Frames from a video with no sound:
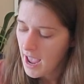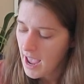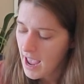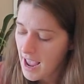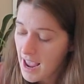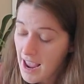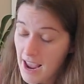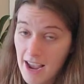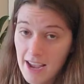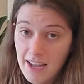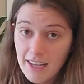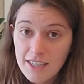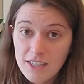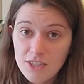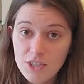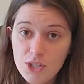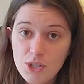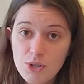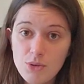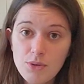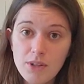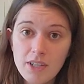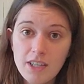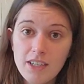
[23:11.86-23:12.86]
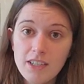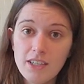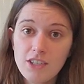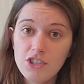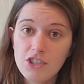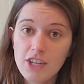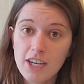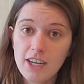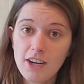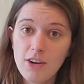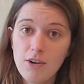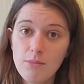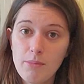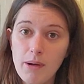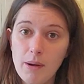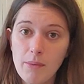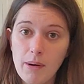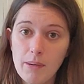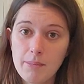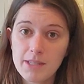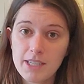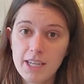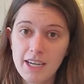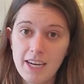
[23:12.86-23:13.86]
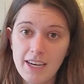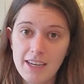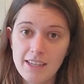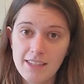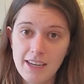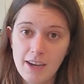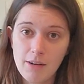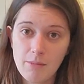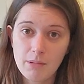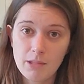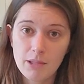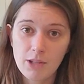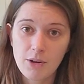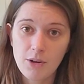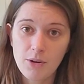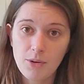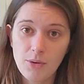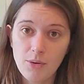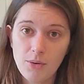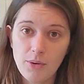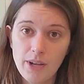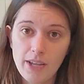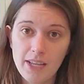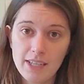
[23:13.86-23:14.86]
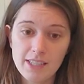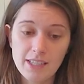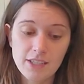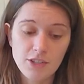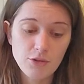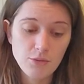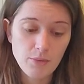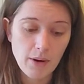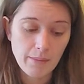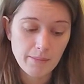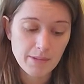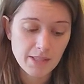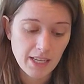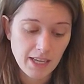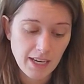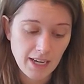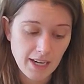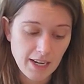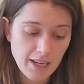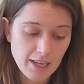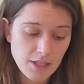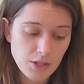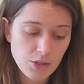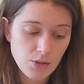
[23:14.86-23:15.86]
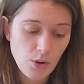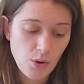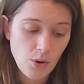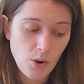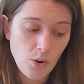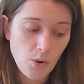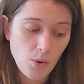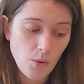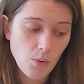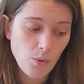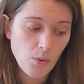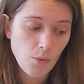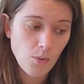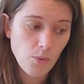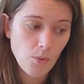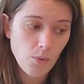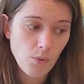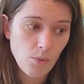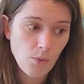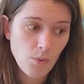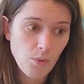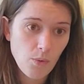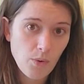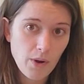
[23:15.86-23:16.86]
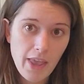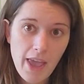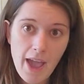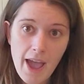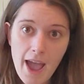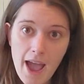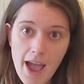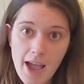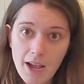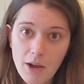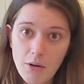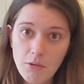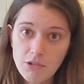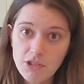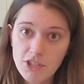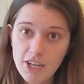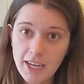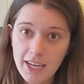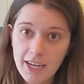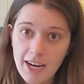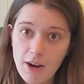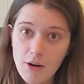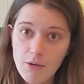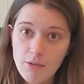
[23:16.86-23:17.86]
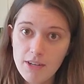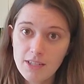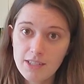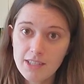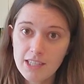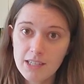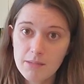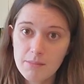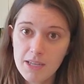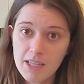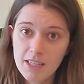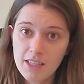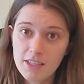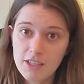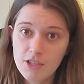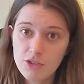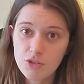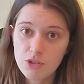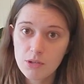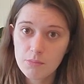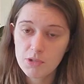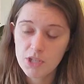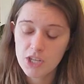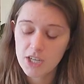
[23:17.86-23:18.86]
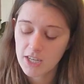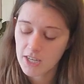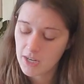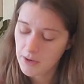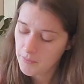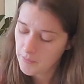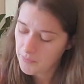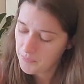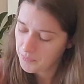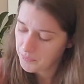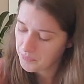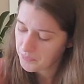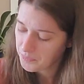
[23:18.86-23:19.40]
And you can check out my website down below. It's a new website. So yeah, go check it out. It's gonna be in the description.